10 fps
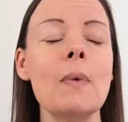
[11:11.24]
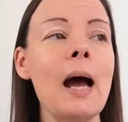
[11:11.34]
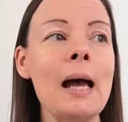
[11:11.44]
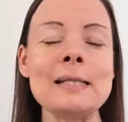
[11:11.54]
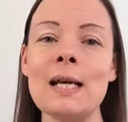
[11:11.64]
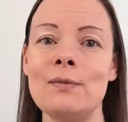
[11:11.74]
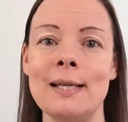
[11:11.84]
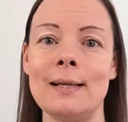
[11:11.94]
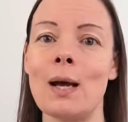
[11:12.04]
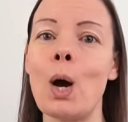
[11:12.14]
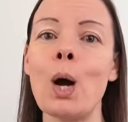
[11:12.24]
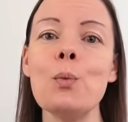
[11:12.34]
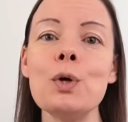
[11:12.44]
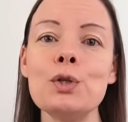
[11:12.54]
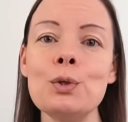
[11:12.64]
As I've said, I
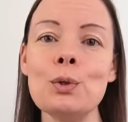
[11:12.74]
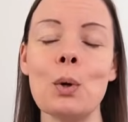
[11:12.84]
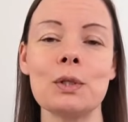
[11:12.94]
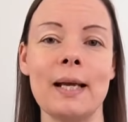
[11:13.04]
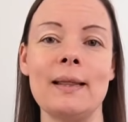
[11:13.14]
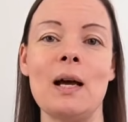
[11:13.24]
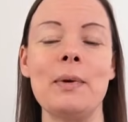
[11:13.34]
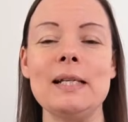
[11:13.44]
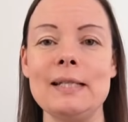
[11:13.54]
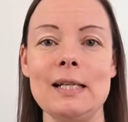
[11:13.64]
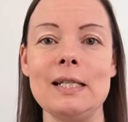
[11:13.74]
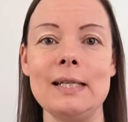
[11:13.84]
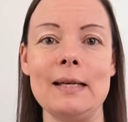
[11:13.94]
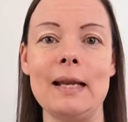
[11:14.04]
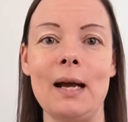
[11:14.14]
would not get that many stitches
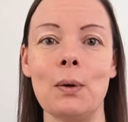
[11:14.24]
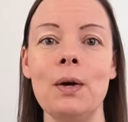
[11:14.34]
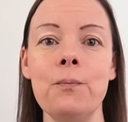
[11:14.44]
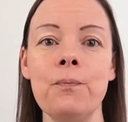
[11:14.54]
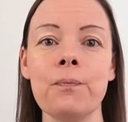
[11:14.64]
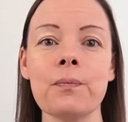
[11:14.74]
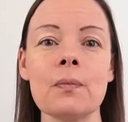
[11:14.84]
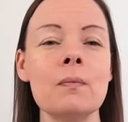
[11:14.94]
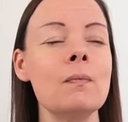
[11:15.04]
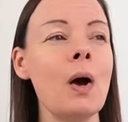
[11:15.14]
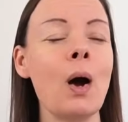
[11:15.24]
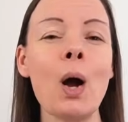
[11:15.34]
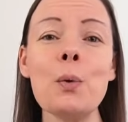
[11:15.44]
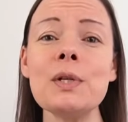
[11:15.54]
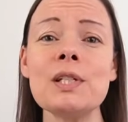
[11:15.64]
in now.
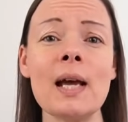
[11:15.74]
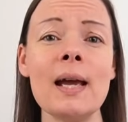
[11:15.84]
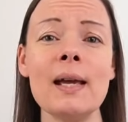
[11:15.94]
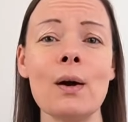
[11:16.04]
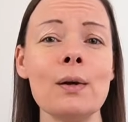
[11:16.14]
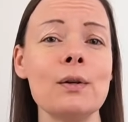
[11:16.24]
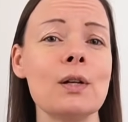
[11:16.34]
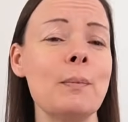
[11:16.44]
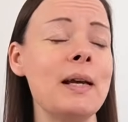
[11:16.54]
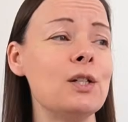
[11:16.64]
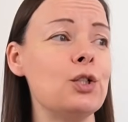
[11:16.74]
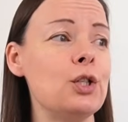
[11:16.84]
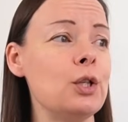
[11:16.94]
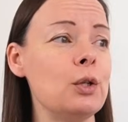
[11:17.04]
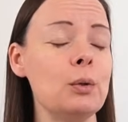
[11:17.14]
I would say I could commit
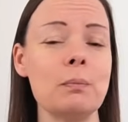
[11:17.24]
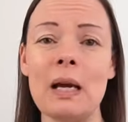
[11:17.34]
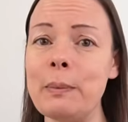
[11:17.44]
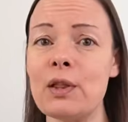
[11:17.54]
to maybe